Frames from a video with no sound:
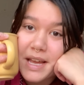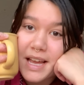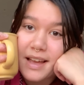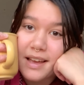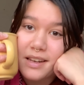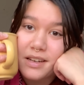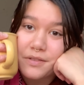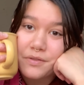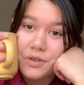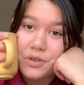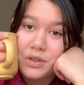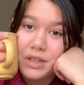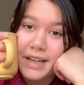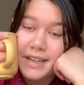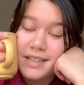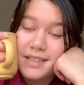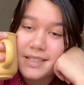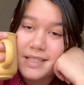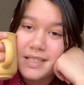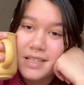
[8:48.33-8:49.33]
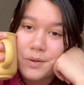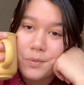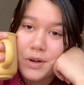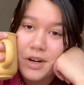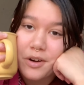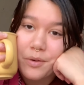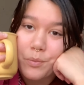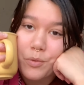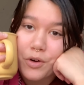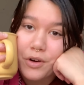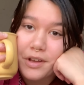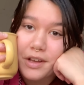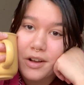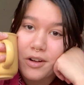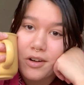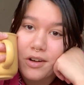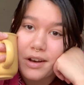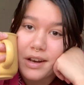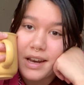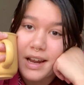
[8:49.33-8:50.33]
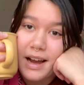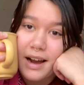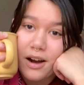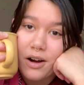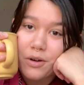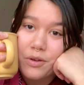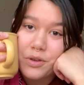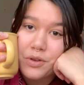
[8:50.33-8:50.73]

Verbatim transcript: and if you'd like to see what I'm working on now,